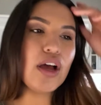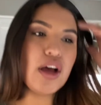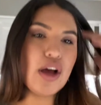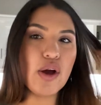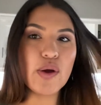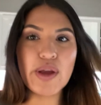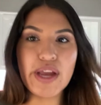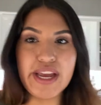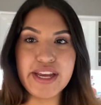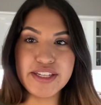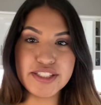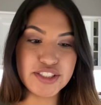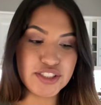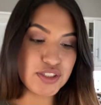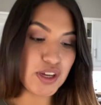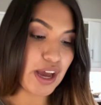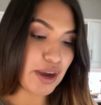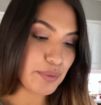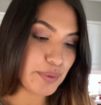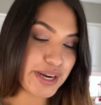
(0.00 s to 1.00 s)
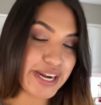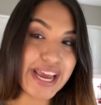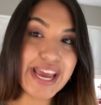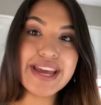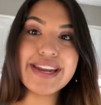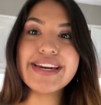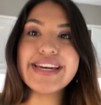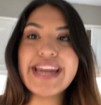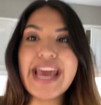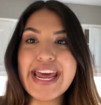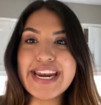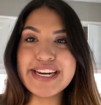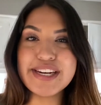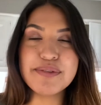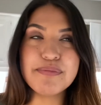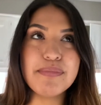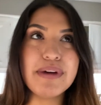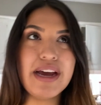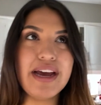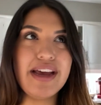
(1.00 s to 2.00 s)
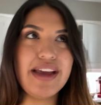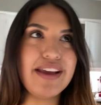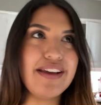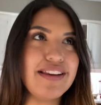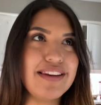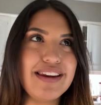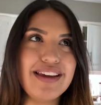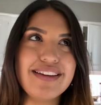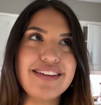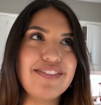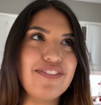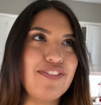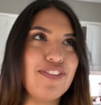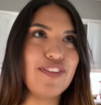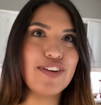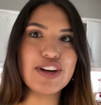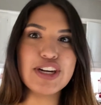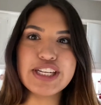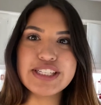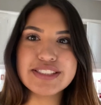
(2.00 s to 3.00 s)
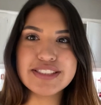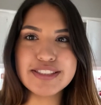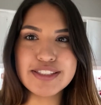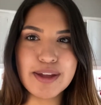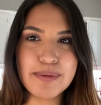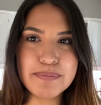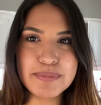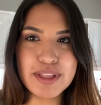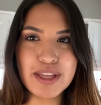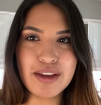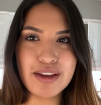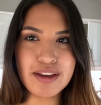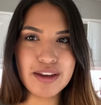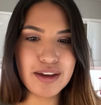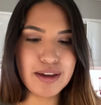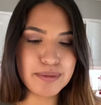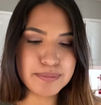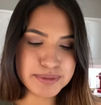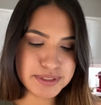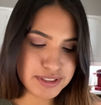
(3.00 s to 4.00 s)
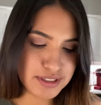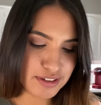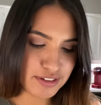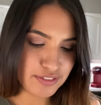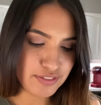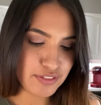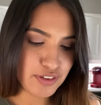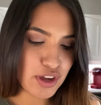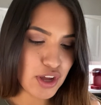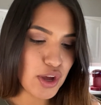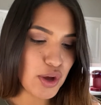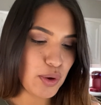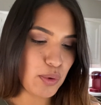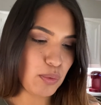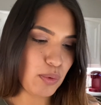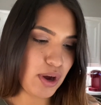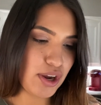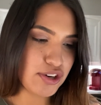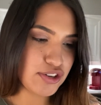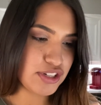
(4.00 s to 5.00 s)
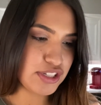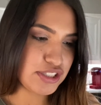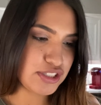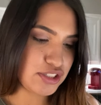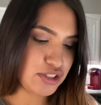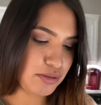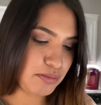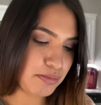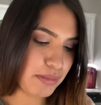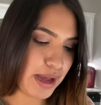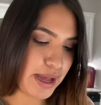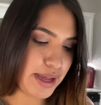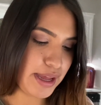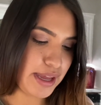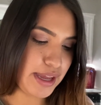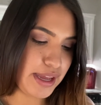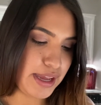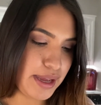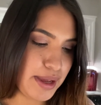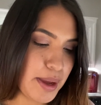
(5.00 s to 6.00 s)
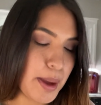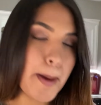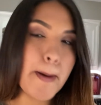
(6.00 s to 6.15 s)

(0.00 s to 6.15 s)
Okay, so I went ahead and added my like 40 something cups of water into my